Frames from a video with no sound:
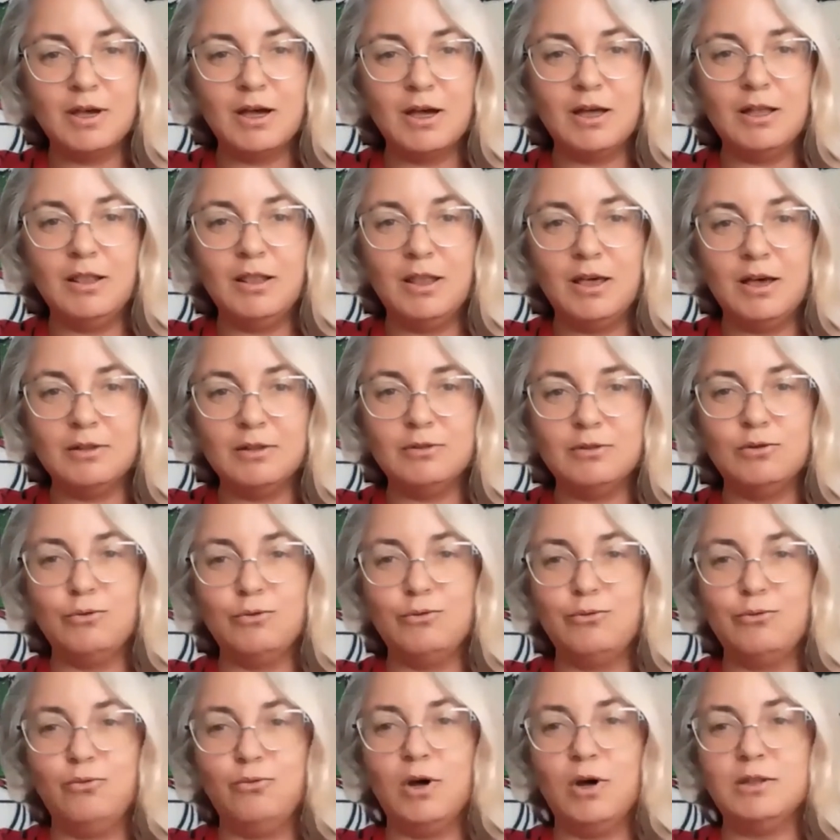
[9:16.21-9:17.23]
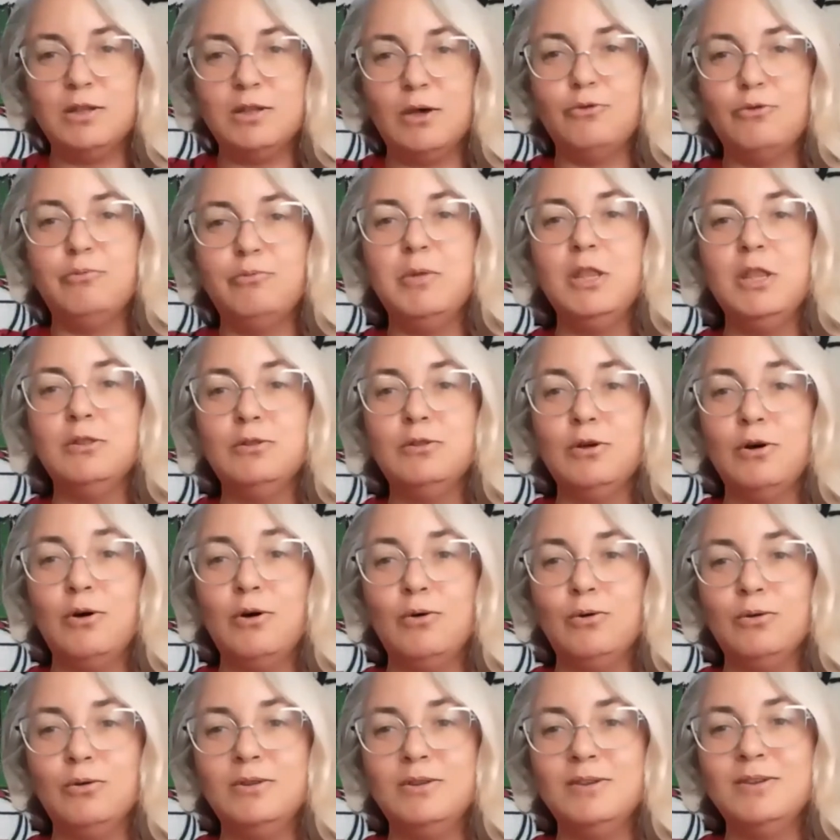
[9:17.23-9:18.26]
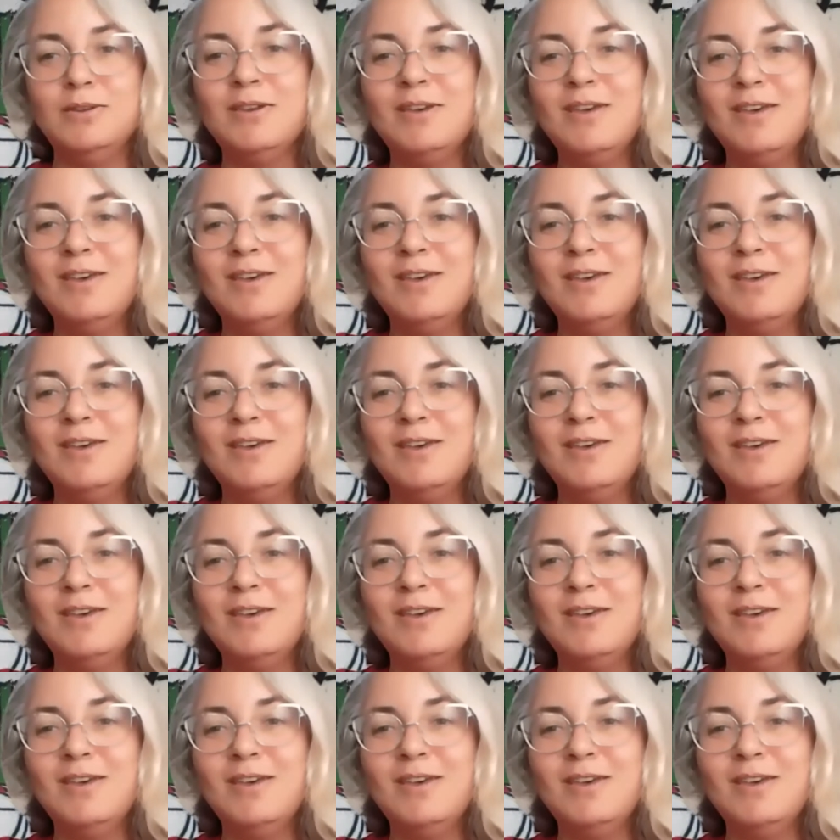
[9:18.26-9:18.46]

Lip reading: a lot of what I've been taught